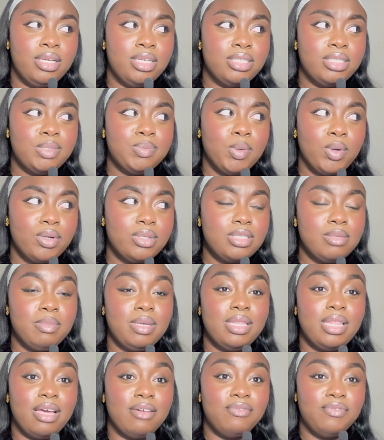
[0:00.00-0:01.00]
spoke to
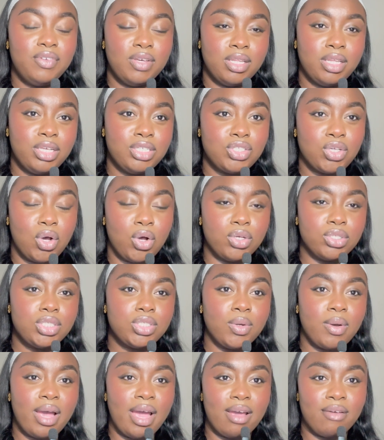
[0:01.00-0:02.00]
me that feelings
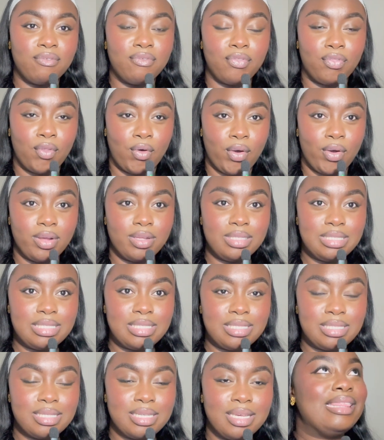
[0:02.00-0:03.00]
also have
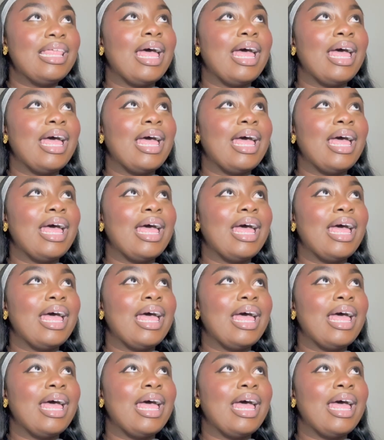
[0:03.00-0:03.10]
thoughts,